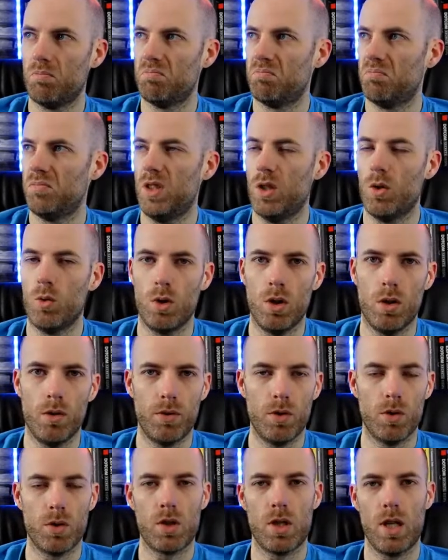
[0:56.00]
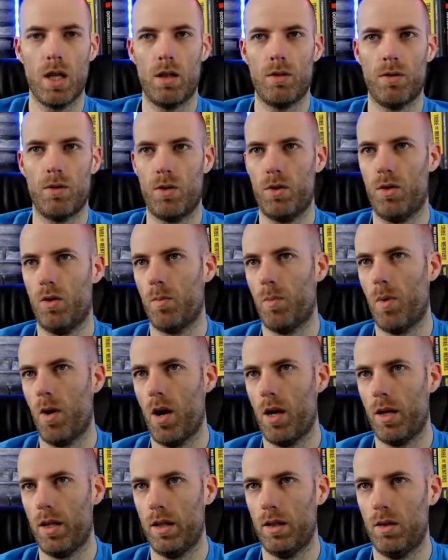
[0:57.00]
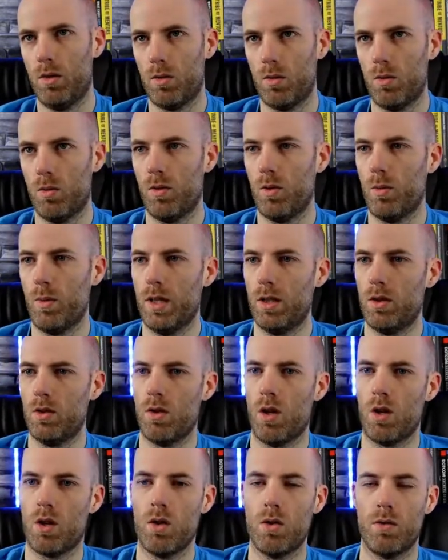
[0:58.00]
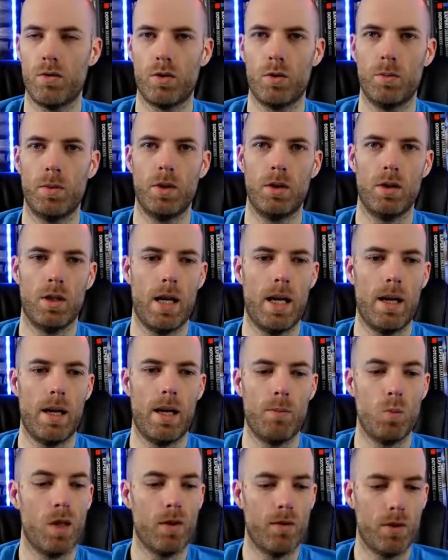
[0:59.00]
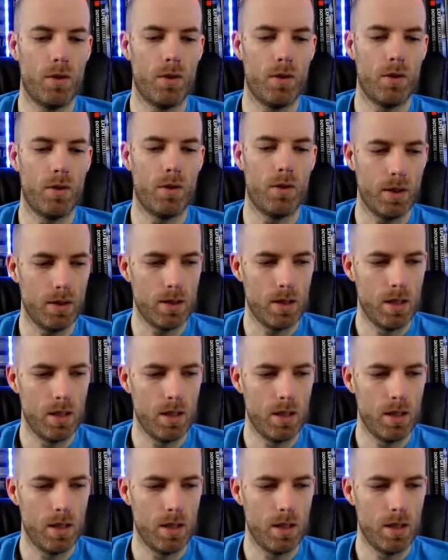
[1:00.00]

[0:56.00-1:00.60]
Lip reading: you don't love yourself or your body, you're overweight, you're not comfortable, whatever it is.